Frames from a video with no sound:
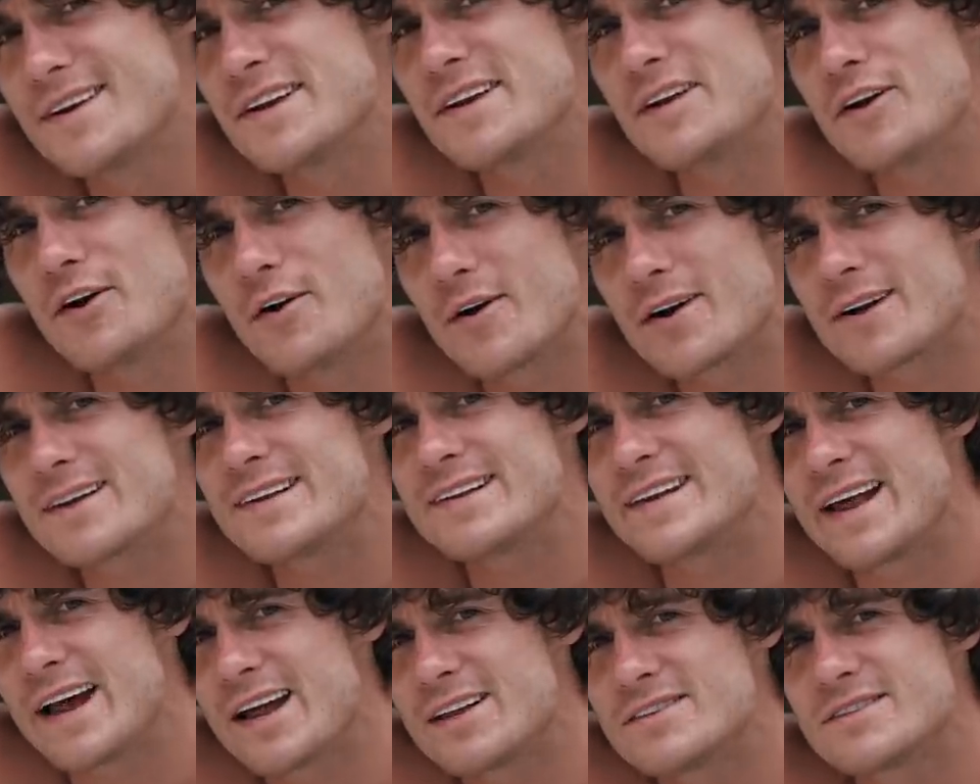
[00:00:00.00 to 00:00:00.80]
You know, I
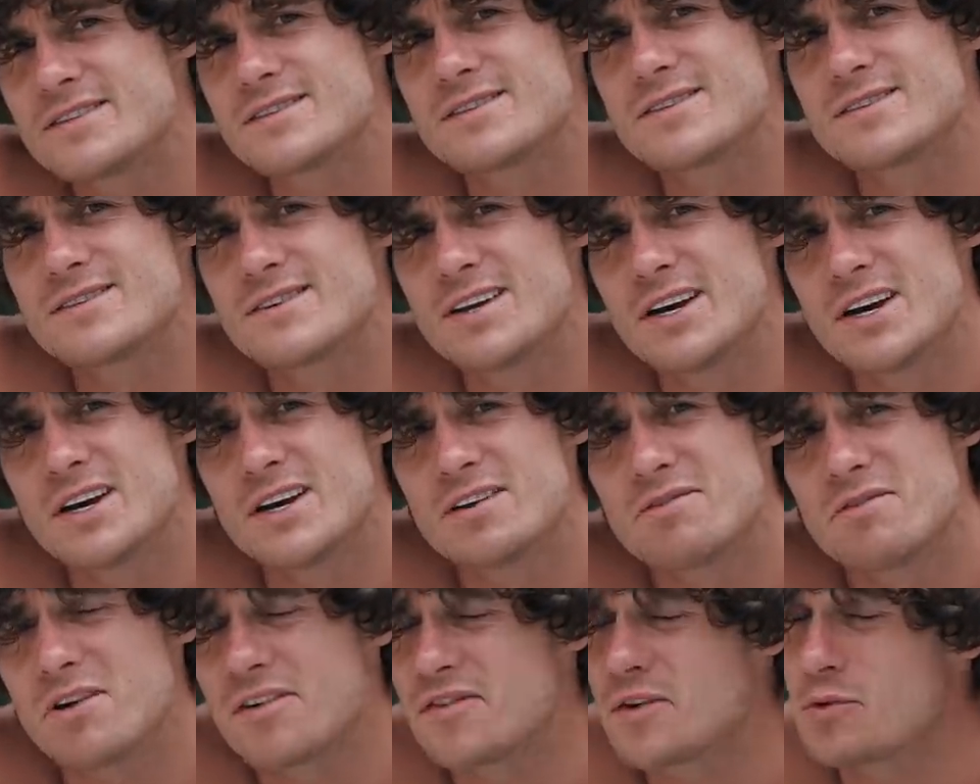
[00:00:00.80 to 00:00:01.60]
can dance.
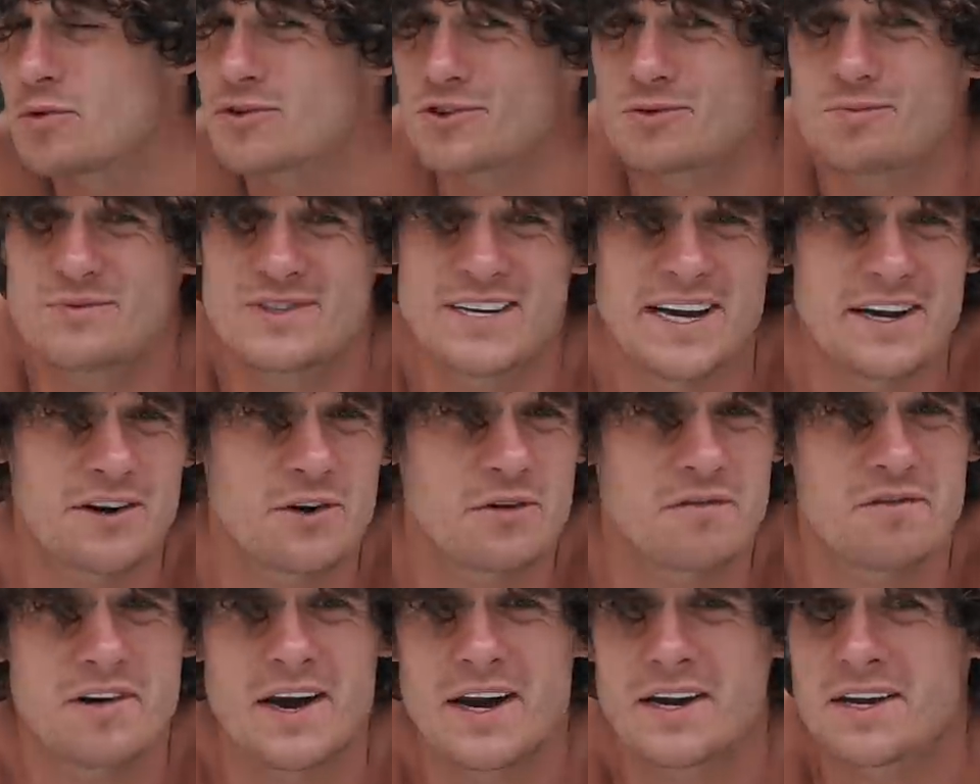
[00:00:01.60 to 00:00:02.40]
Or if you want some
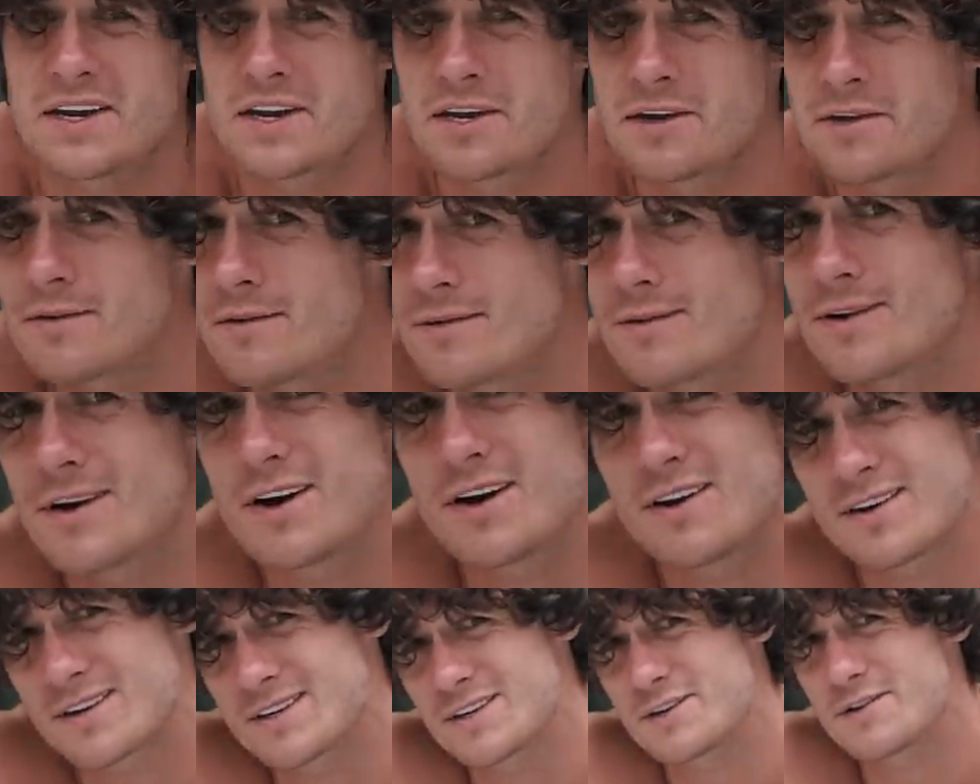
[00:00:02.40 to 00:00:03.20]
techno Viking, you
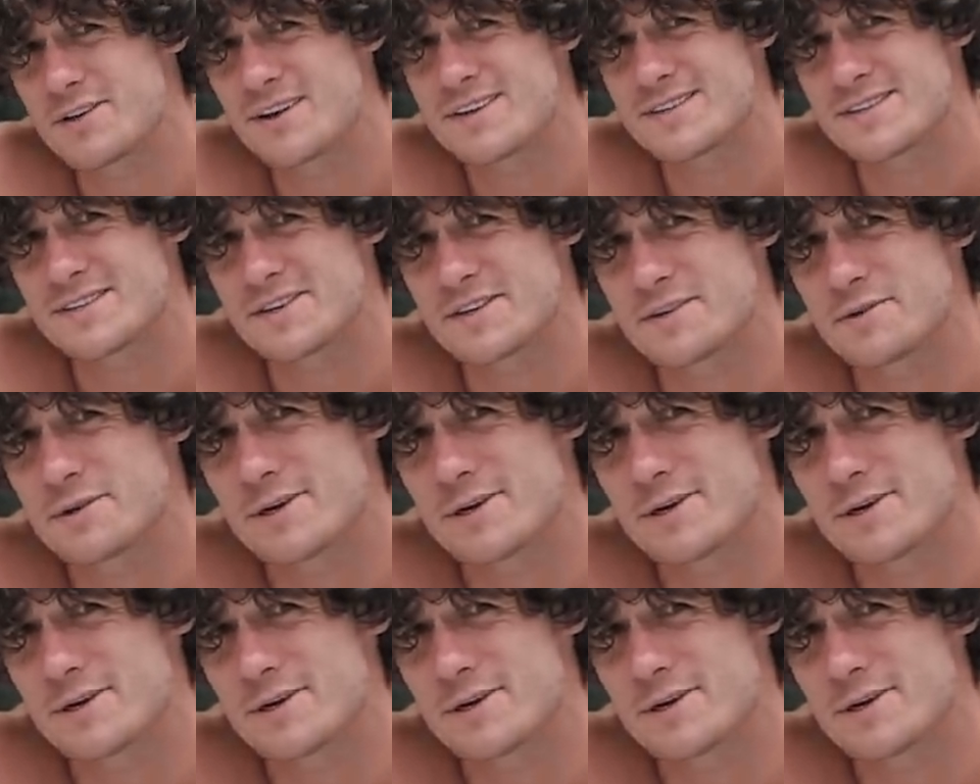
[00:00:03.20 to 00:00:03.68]
know, I can do that too.